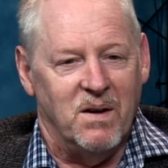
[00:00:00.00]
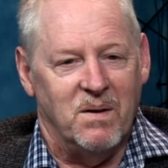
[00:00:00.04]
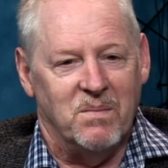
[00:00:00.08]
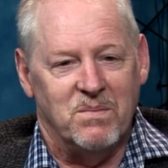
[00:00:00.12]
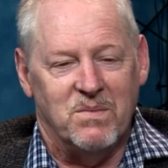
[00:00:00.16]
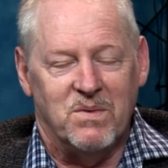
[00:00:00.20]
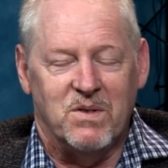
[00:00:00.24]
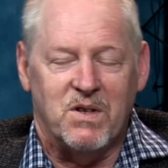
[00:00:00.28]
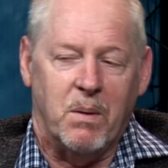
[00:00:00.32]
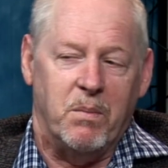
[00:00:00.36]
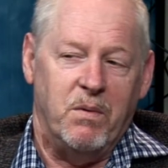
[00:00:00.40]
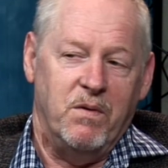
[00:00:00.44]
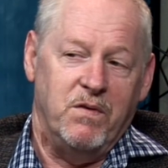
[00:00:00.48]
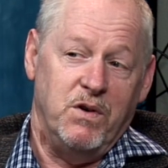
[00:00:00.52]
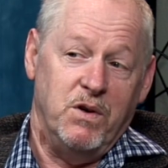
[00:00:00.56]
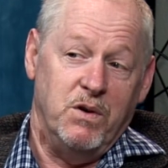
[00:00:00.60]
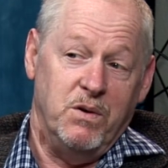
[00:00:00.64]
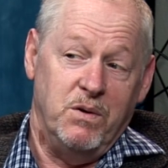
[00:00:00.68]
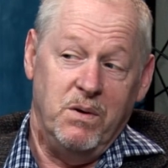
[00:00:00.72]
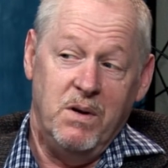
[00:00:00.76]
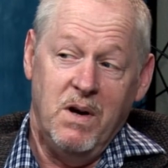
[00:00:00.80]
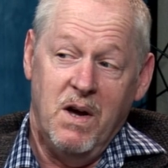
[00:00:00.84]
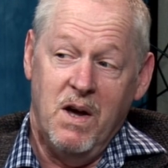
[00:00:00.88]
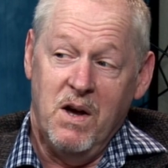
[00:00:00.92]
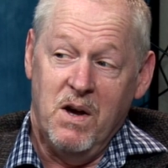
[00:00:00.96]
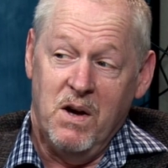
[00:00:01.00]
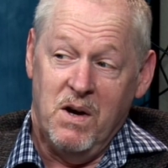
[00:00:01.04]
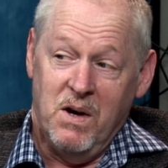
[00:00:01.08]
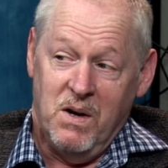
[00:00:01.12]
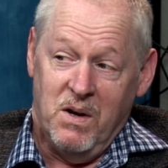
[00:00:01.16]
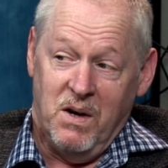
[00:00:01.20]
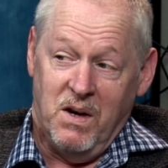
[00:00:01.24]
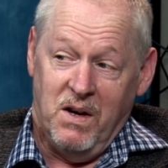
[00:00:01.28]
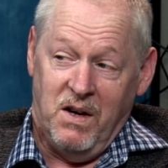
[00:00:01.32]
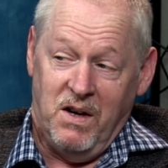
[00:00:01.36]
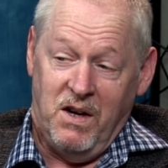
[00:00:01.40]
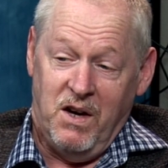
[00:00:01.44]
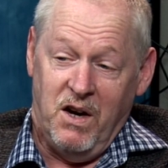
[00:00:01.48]
Some of you
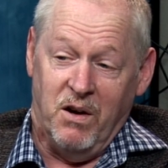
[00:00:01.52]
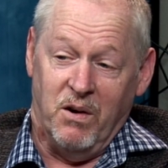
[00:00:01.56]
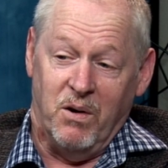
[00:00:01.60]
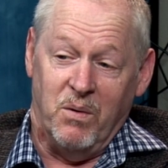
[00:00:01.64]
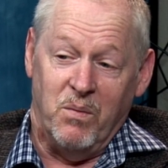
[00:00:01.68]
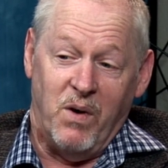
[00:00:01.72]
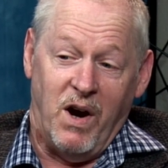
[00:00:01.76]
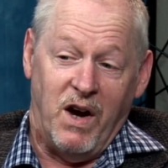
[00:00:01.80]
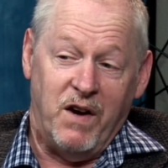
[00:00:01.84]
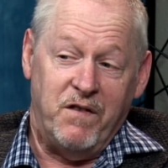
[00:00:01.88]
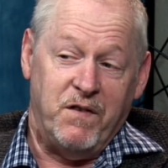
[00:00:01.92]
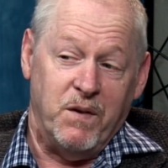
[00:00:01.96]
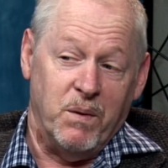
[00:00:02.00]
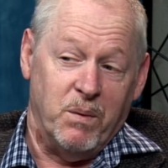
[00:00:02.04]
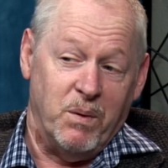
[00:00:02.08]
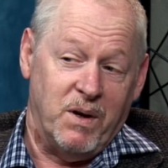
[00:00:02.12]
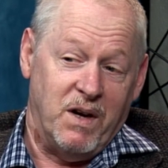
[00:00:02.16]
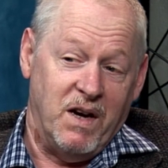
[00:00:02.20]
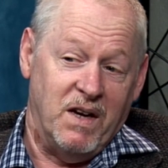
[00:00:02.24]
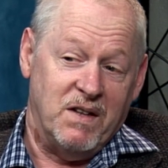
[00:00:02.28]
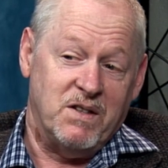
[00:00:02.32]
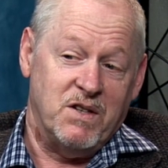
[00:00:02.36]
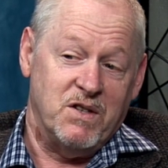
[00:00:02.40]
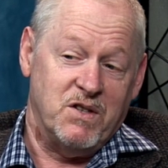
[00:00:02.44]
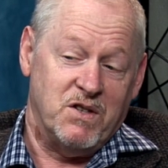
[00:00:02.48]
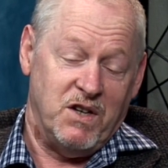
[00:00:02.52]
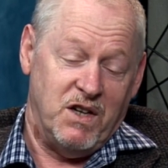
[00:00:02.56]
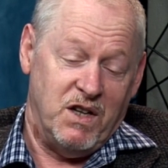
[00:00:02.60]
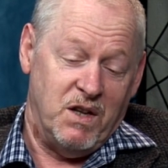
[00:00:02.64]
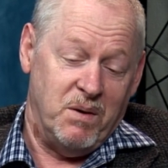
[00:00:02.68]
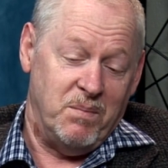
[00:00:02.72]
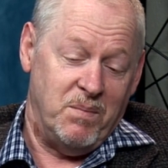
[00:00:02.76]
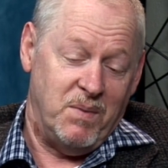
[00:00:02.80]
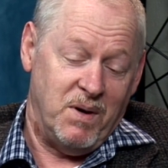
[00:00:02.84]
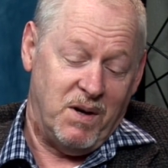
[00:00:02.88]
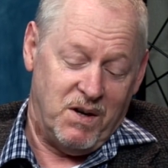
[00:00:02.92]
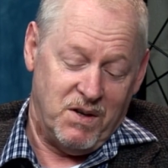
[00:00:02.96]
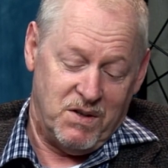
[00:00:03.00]
here in Wakefield will get to see them
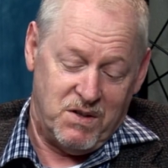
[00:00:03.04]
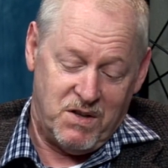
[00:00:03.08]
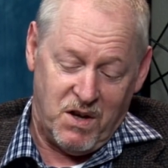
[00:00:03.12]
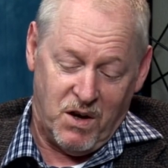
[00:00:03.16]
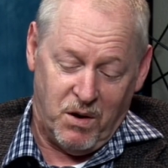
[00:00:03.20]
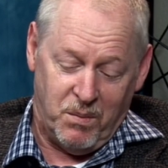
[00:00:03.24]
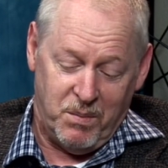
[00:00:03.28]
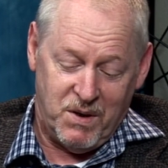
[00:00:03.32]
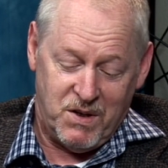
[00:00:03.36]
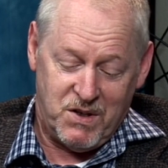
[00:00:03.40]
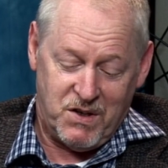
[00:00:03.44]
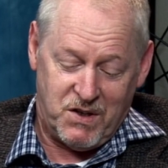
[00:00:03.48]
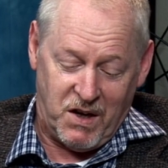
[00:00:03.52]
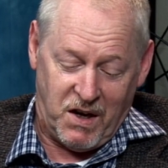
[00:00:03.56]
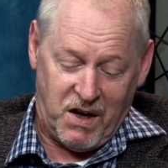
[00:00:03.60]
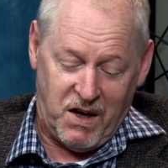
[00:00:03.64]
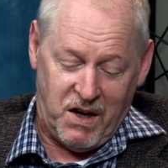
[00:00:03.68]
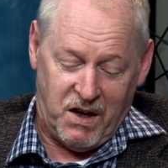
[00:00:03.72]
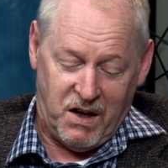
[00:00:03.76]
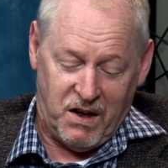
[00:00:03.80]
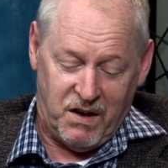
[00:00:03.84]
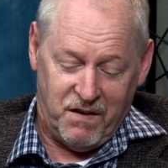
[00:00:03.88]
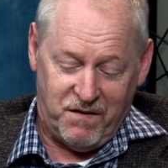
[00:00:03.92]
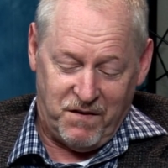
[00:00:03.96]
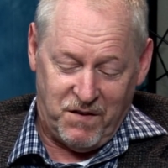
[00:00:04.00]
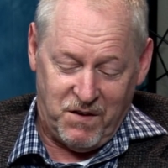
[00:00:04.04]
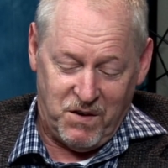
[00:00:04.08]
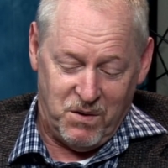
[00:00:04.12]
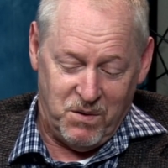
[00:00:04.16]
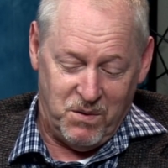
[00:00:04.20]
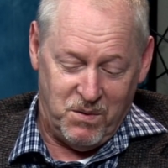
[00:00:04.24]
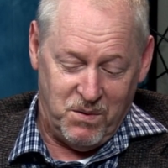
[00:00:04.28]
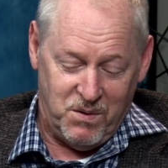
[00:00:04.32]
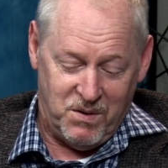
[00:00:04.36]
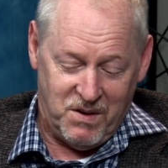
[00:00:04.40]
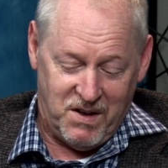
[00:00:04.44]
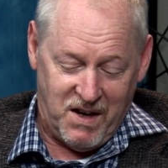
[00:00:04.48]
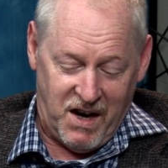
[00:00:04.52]
because they'll be singing in a
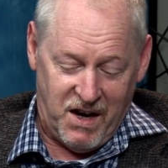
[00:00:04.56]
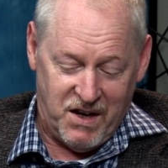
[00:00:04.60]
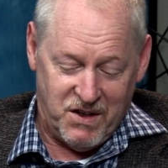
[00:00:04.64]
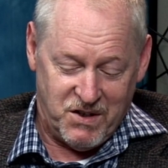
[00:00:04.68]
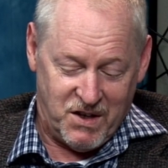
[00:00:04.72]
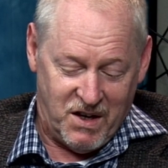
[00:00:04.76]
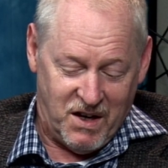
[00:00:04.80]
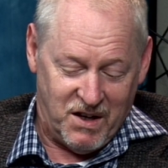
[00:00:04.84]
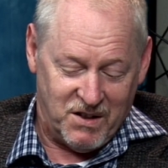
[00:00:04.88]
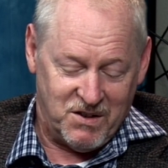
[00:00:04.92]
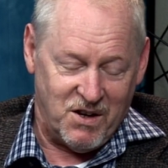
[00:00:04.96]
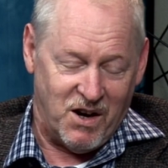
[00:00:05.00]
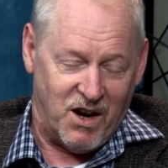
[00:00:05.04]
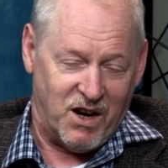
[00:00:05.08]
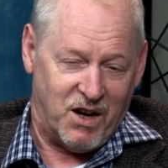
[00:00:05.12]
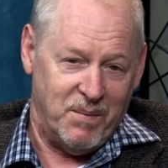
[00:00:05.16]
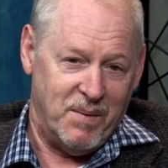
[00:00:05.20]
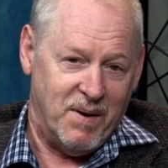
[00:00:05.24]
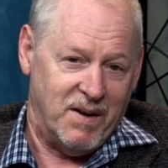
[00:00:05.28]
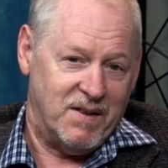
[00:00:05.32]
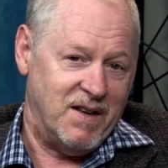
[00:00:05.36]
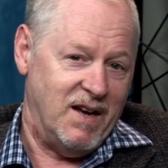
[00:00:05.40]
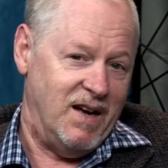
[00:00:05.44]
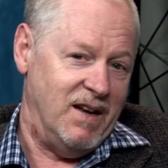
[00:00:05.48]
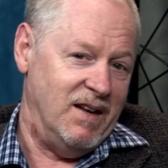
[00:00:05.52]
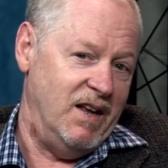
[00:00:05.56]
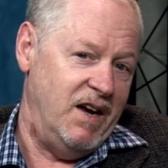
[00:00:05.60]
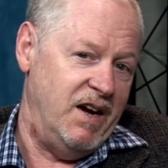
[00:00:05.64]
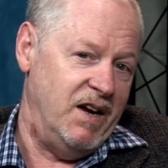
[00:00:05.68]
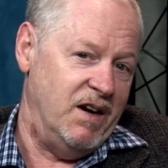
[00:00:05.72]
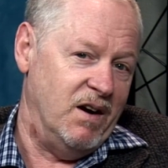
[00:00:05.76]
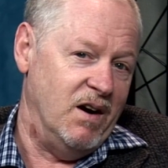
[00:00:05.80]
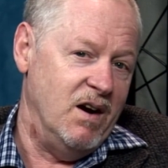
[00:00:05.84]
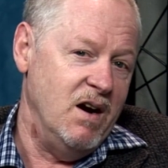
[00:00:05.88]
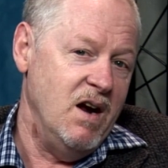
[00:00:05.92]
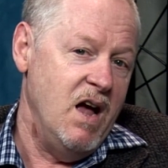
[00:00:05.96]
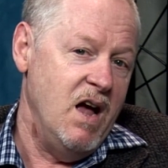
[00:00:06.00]
few days, and I'll talk about that later.